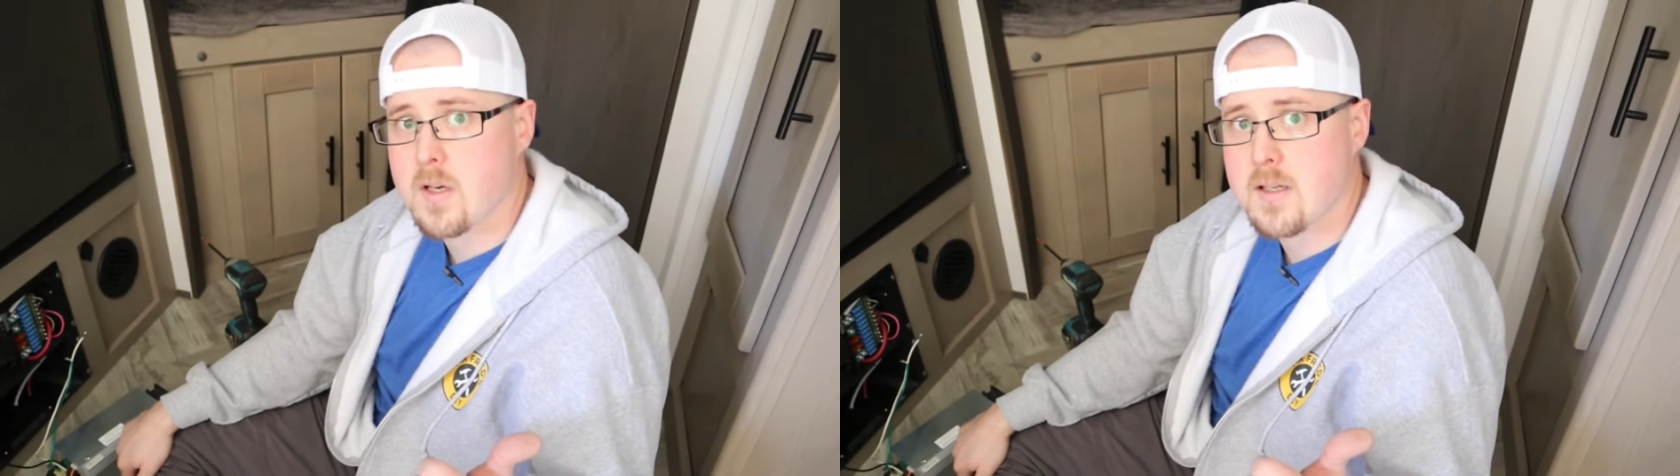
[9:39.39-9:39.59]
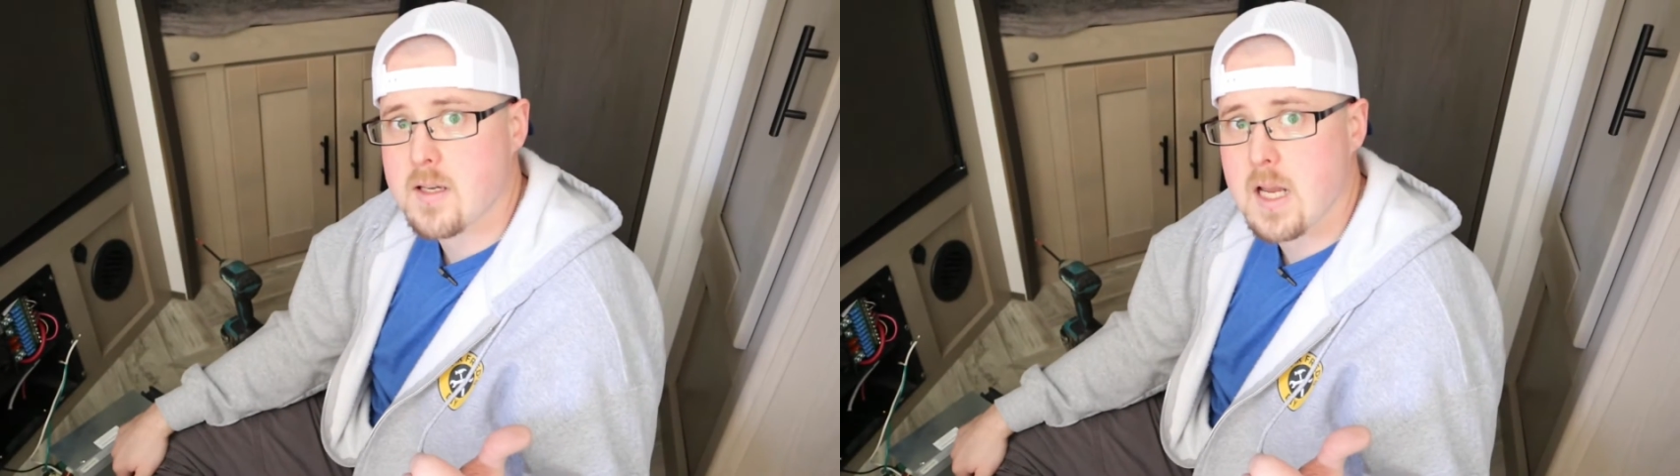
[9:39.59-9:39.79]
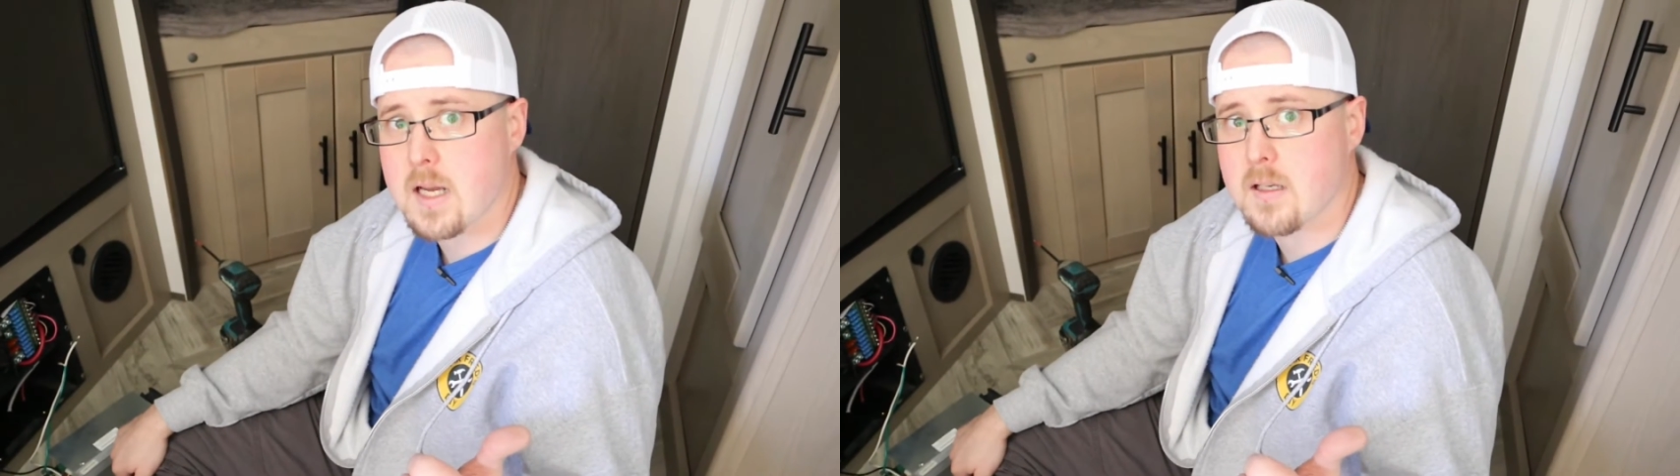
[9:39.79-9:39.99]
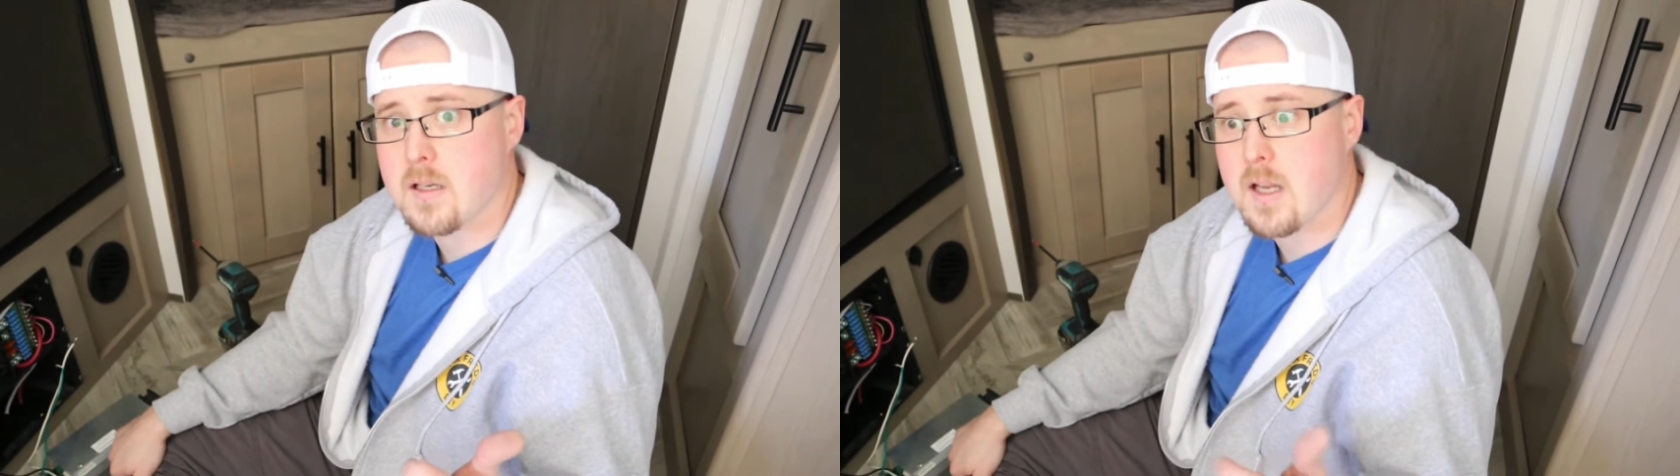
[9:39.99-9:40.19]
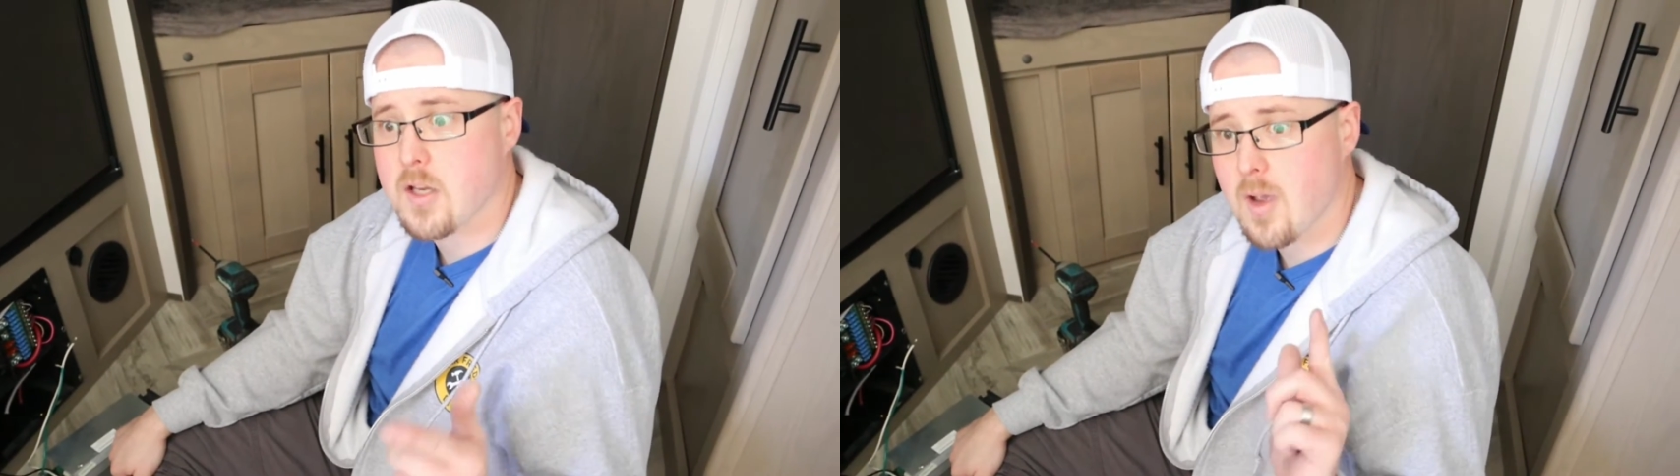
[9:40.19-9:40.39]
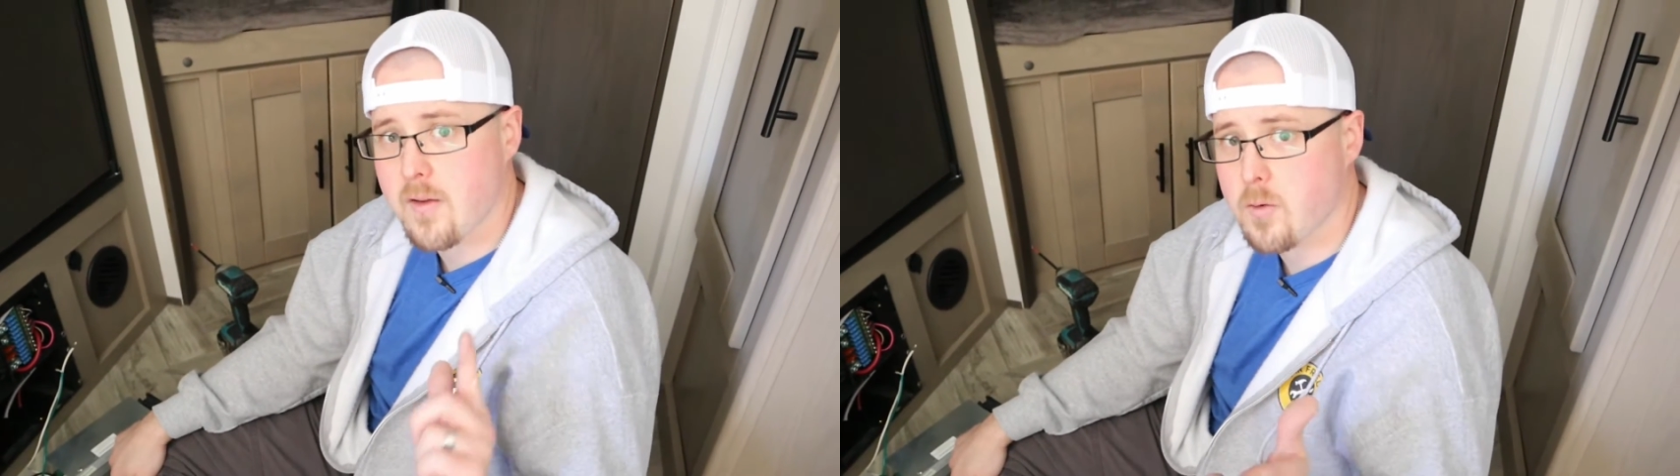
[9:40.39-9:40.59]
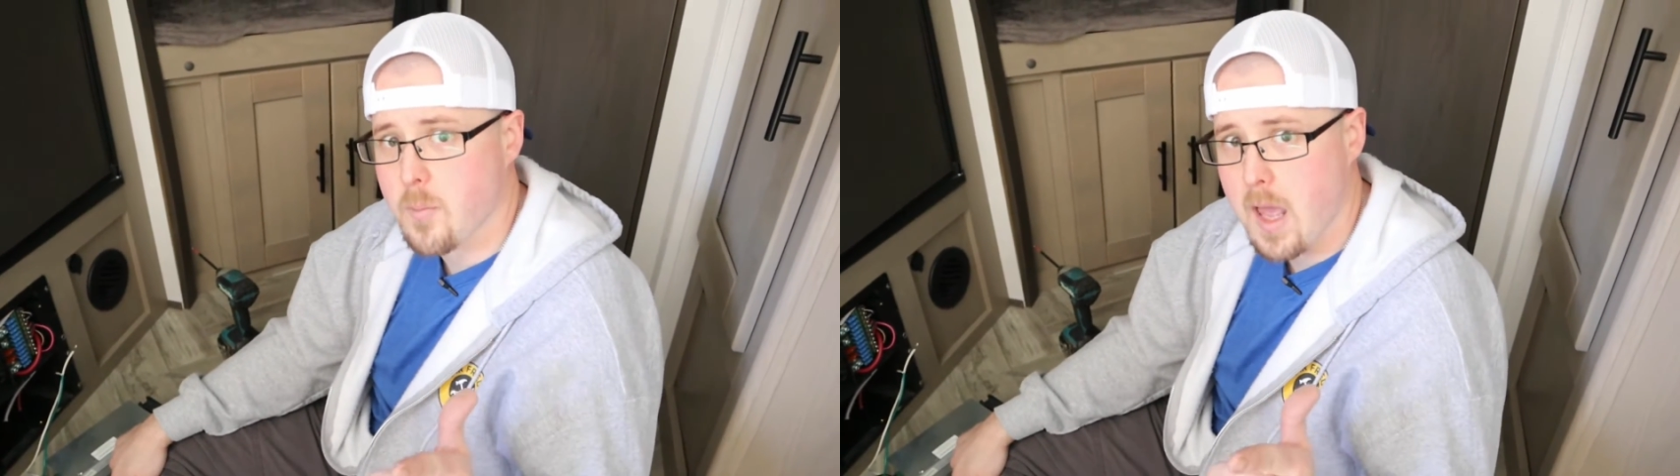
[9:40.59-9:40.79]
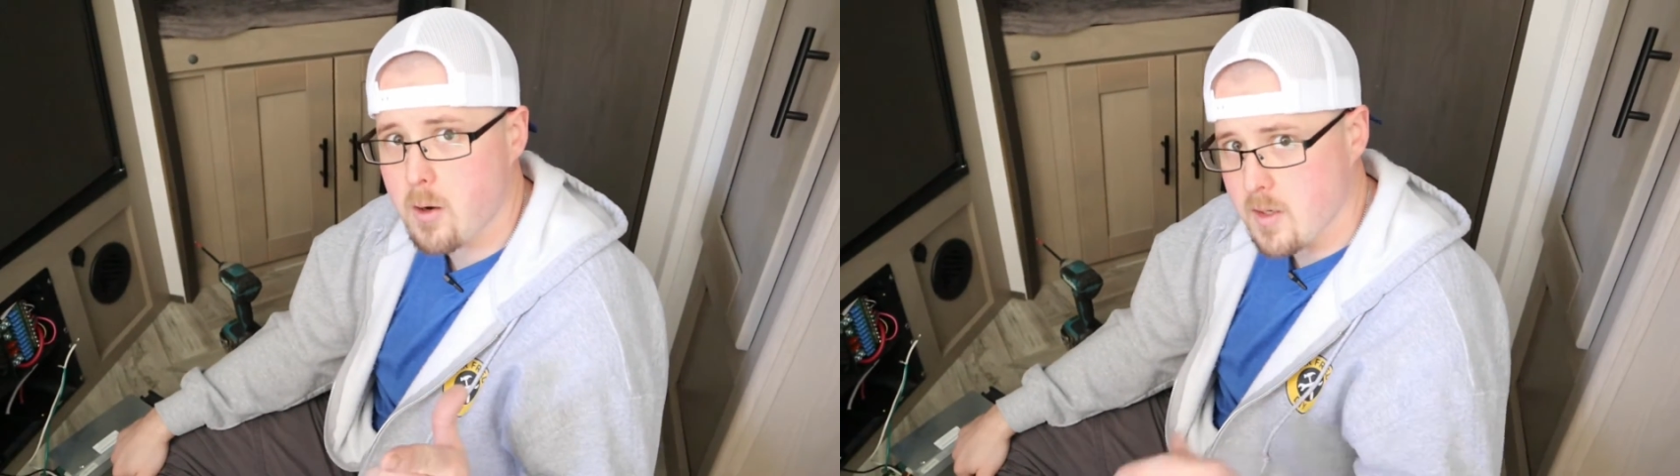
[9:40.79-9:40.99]
disconnected and you have your
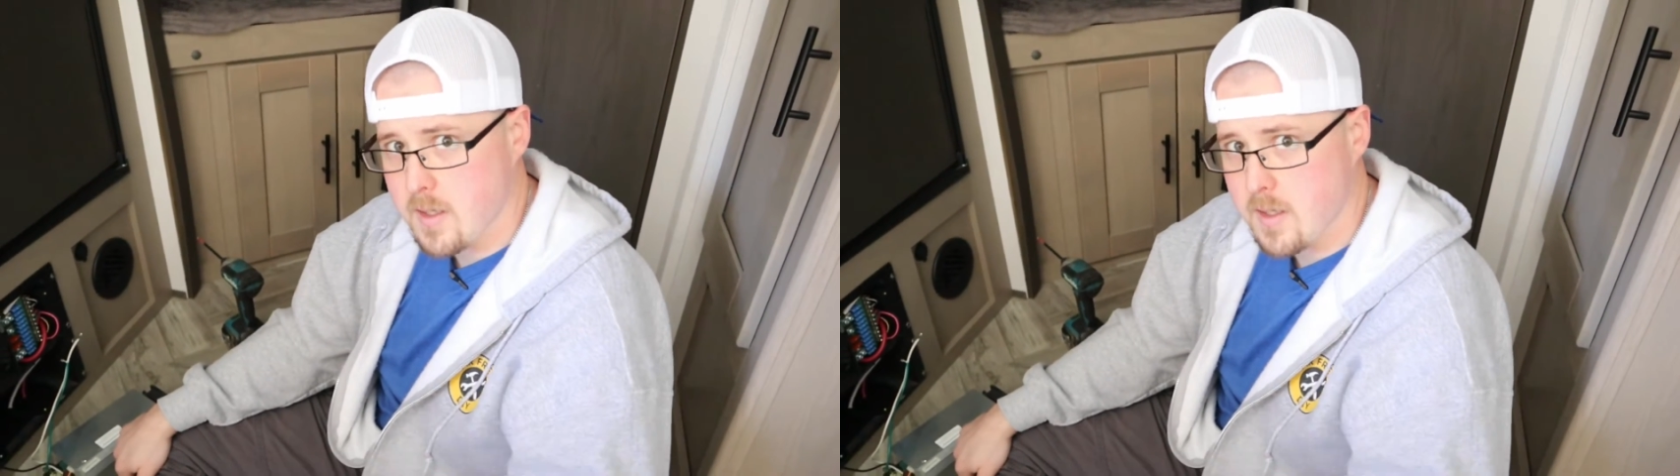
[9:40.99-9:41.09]
battery